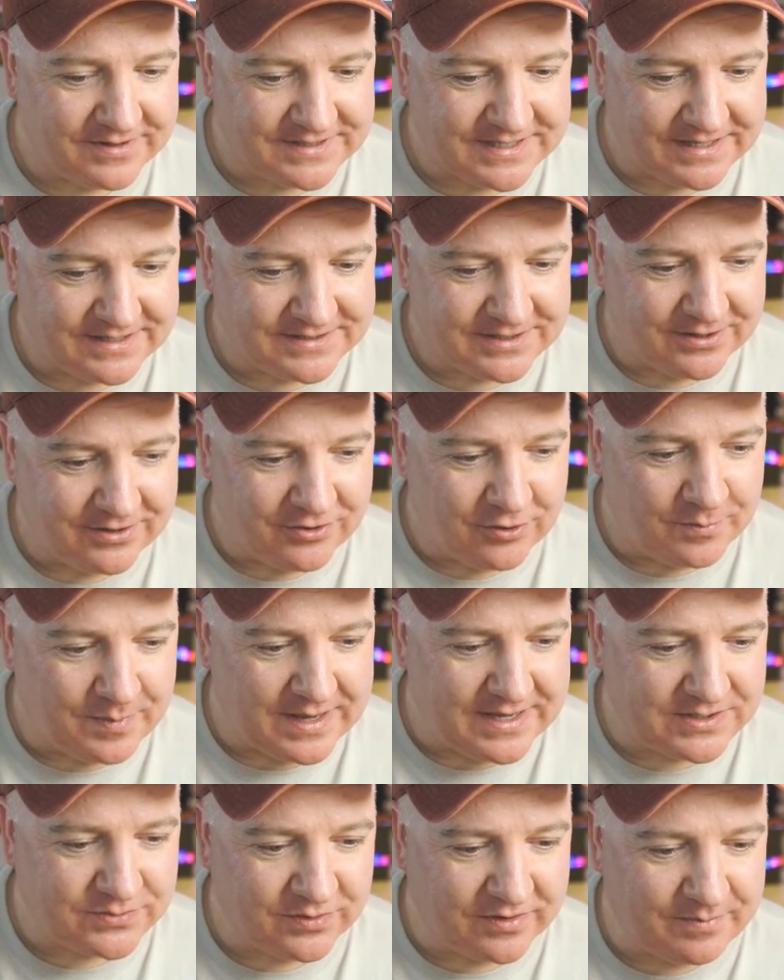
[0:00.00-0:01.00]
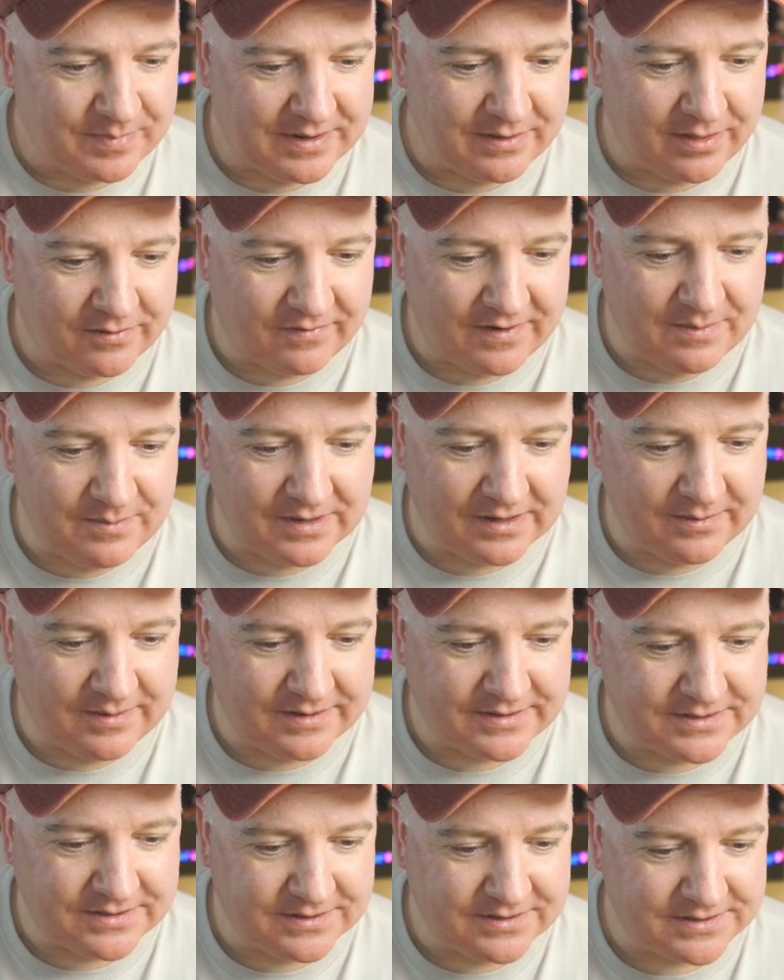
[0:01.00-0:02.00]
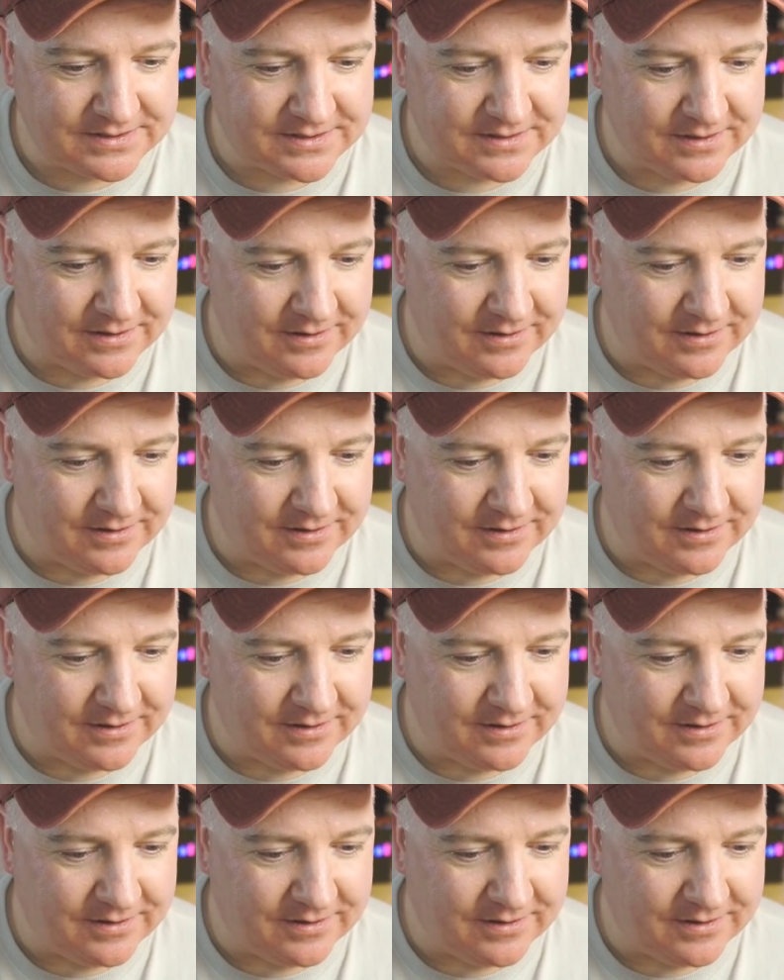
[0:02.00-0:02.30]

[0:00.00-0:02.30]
says uh, your base would have been three millimeters.